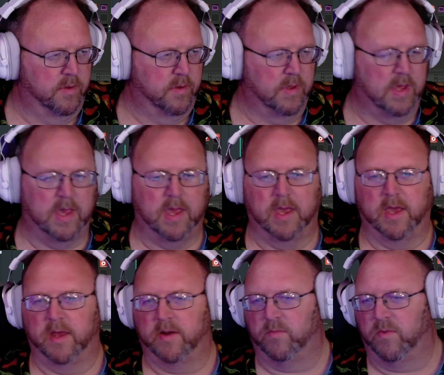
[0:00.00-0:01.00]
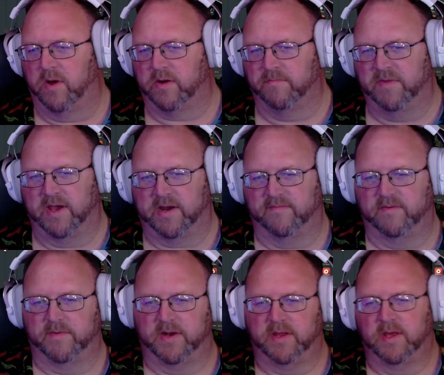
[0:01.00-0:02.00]
And welcome back,
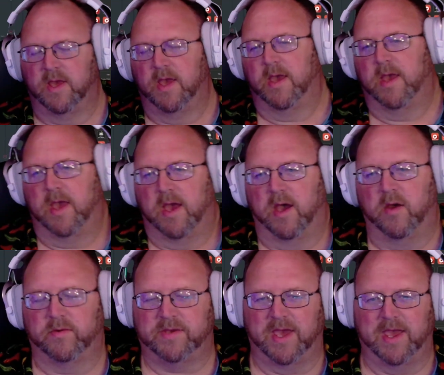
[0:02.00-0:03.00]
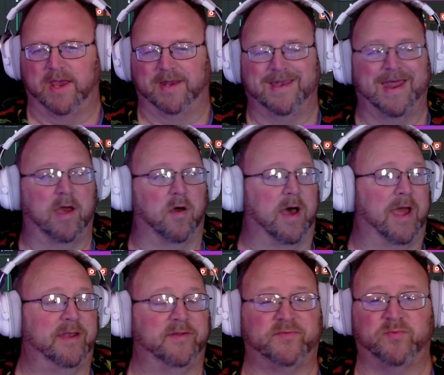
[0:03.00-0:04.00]
everybody. Okay, now I
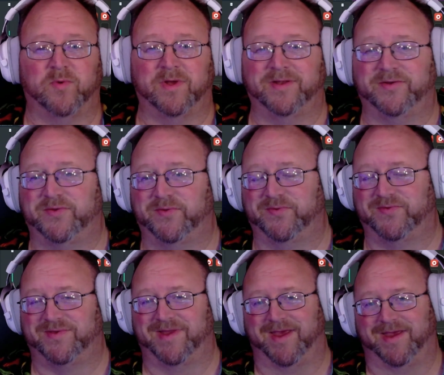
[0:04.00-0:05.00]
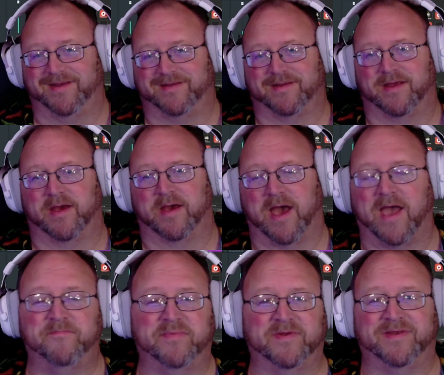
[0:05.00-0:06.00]
just want to state
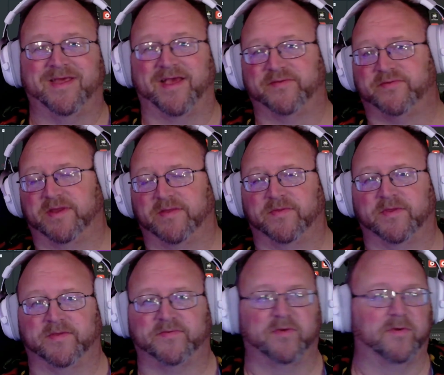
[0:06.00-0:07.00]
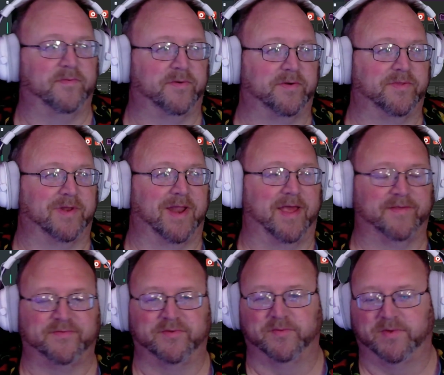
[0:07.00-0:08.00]
I've been testing this over the
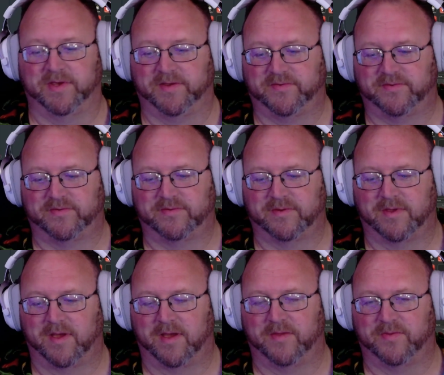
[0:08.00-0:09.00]
last 2 weeks, the